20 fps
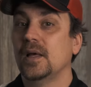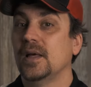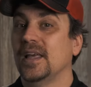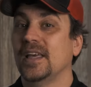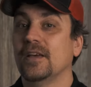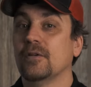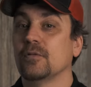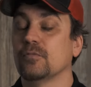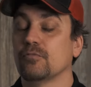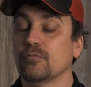
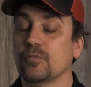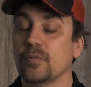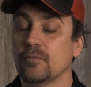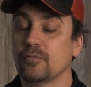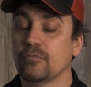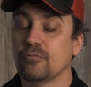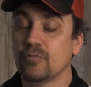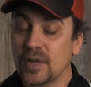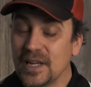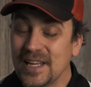It
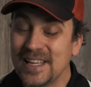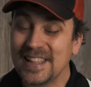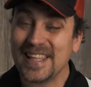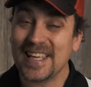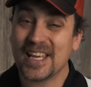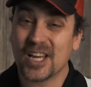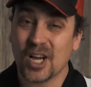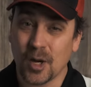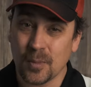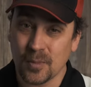
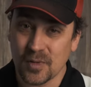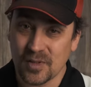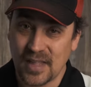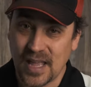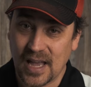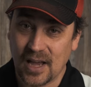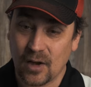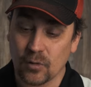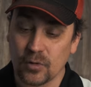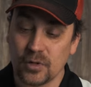really comes
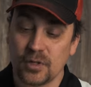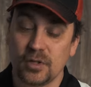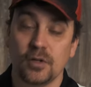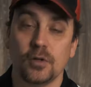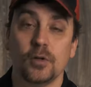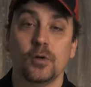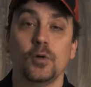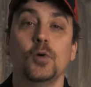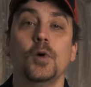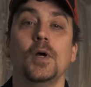down
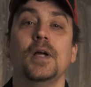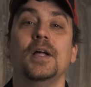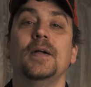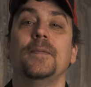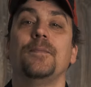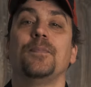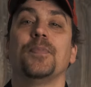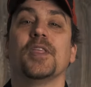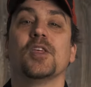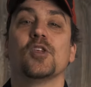to
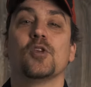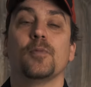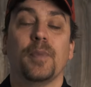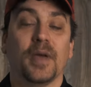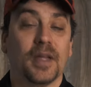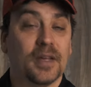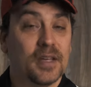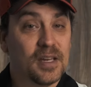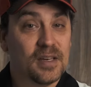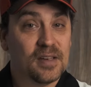
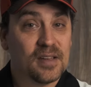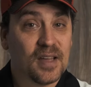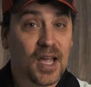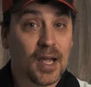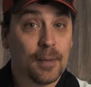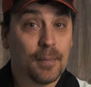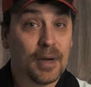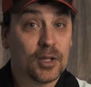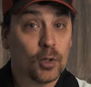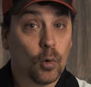spending
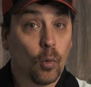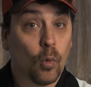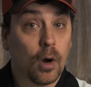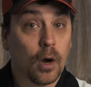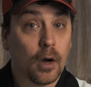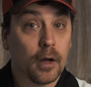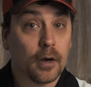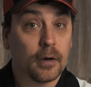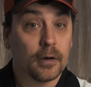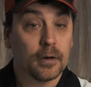time on the
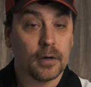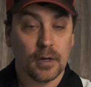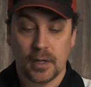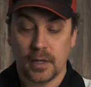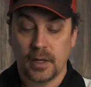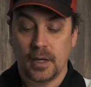water